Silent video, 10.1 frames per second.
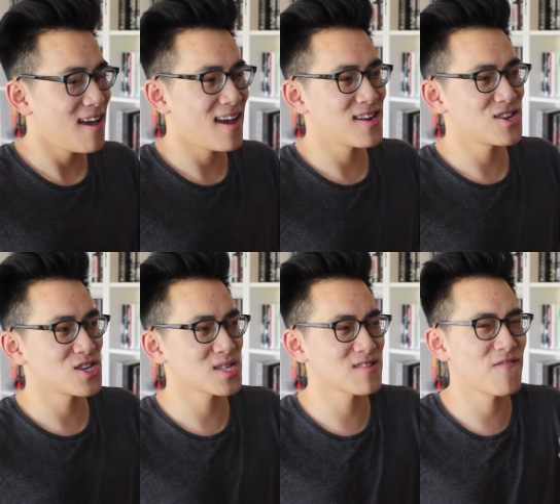and it
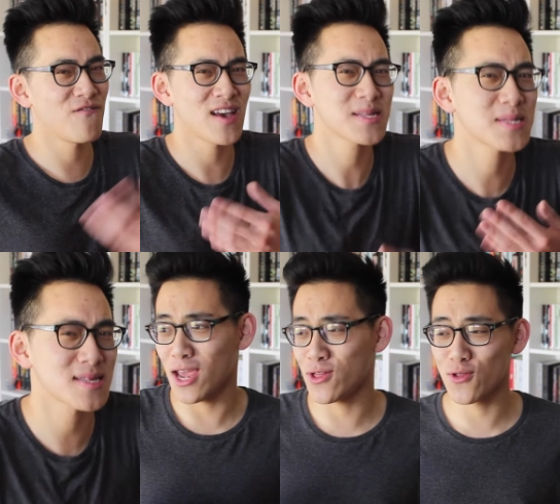just
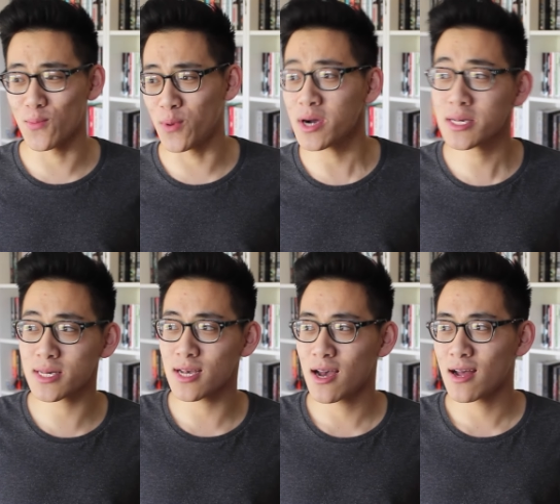fits. Either the
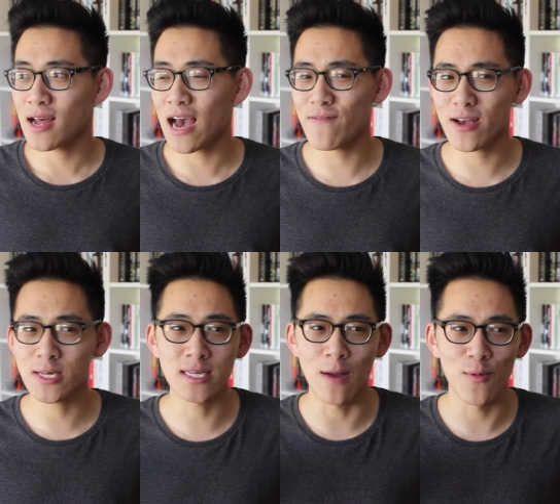books have
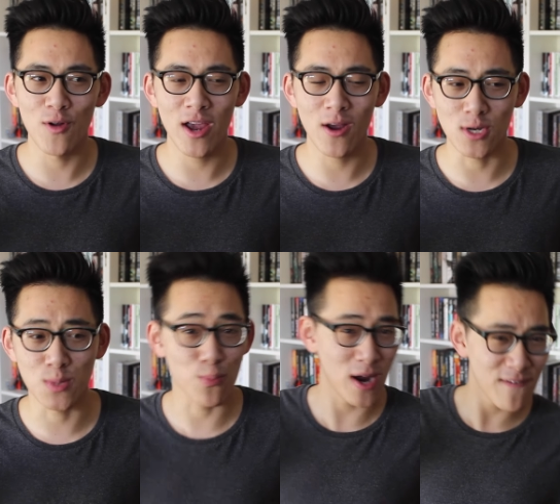like a summery or
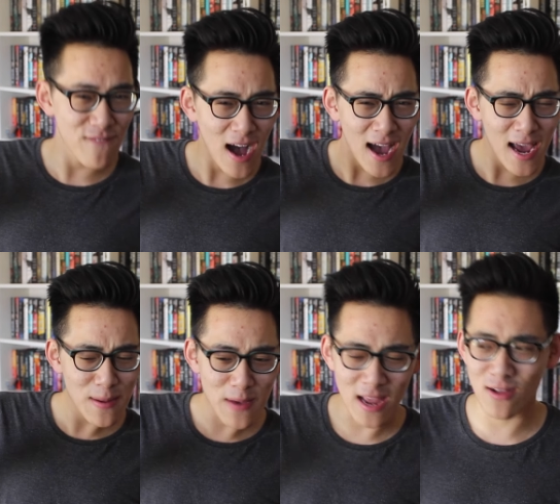spring
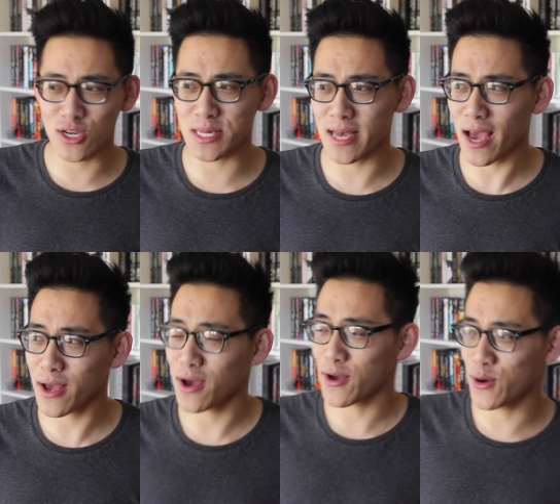vibe, and you're just
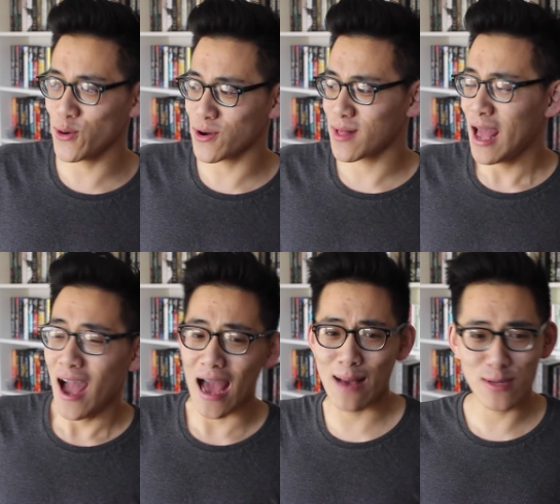like, cool,
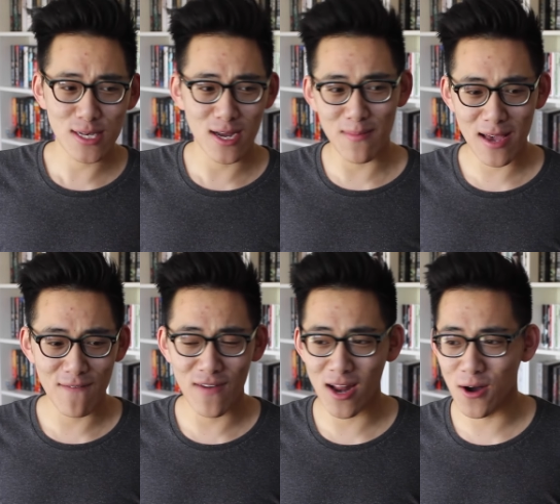I'm just gonna make
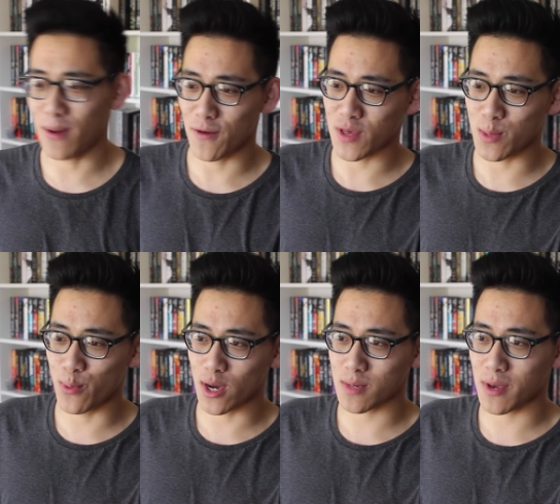a video about these
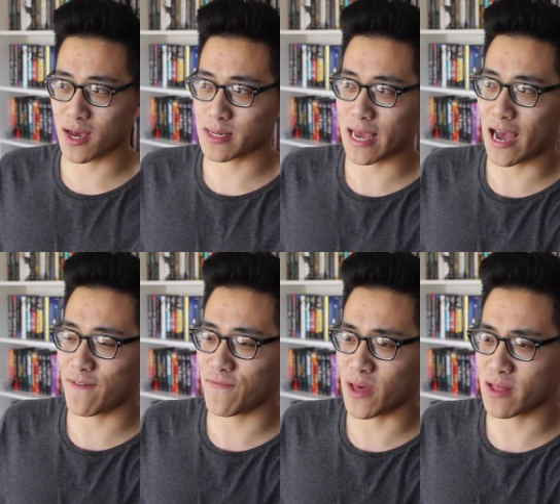books because they
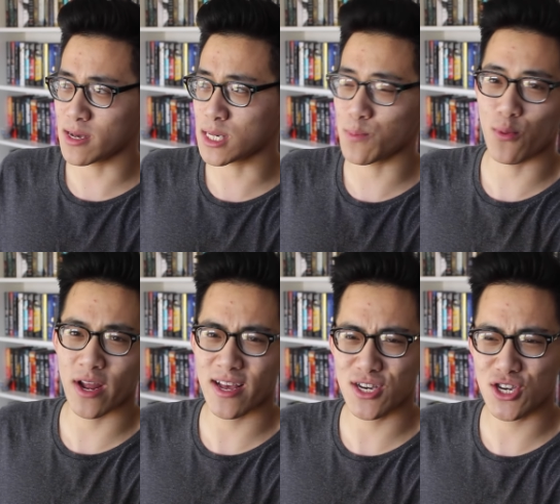have like these
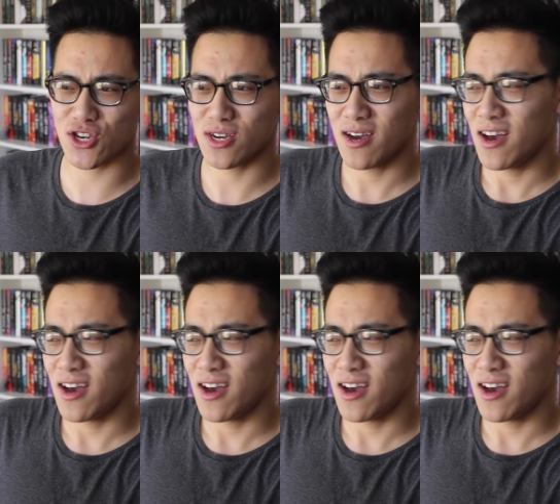springish